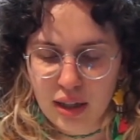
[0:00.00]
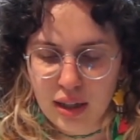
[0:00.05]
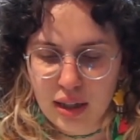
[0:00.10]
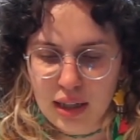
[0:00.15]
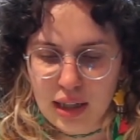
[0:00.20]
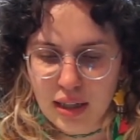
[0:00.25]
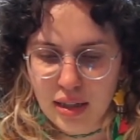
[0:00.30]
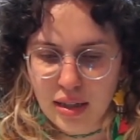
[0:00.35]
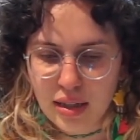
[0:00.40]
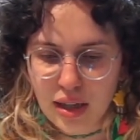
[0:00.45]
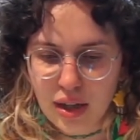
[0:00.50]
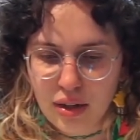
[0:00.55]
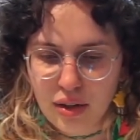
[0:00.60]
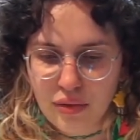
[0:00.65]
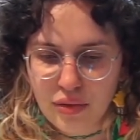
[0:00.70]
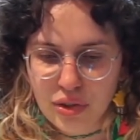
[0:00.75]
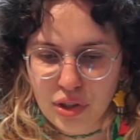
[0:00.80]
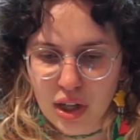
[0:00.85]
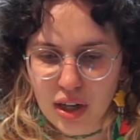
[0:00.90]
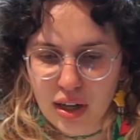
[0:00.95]
instead
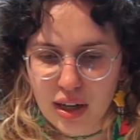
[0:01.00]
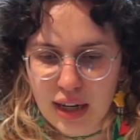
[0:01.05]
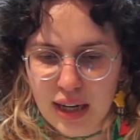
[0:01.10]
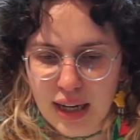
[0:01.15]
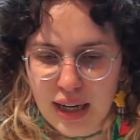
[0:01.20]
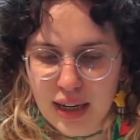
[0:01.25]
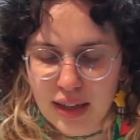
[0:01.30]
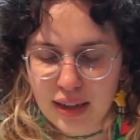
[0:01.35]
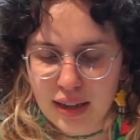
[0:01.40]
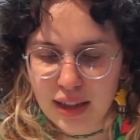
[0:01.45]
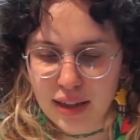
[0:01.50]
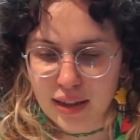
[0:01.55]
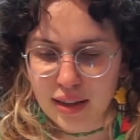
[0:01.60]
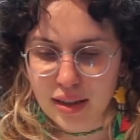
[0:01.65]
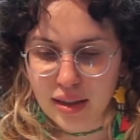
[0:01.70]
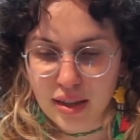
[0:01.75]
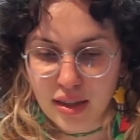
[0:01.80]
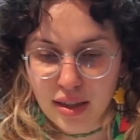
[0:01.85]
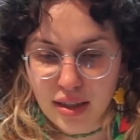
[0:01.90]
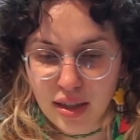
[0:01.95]
of drawing like a
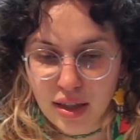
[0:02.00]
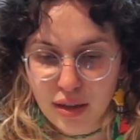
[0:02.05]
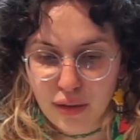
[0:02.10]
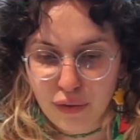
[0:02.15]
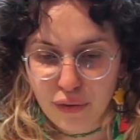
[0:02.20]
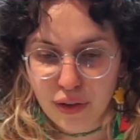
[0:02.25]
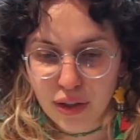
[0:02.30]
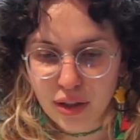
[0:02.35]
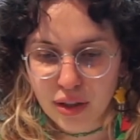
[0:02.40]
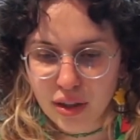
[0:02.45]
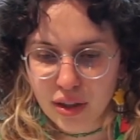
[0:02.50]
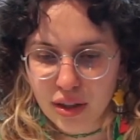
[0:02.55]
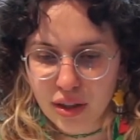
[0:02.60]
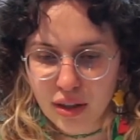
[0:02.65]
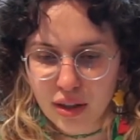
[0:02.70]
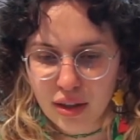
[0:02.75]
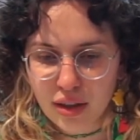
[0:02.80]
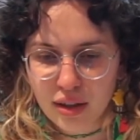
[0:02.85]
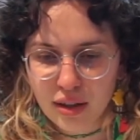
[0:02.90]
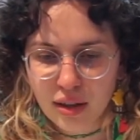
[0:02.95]
stick
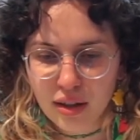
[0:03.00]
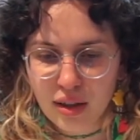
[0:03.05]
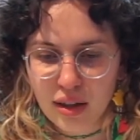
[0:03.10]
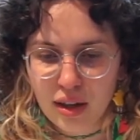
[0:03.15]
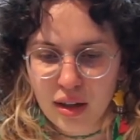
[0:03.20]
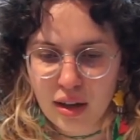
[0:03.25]
figure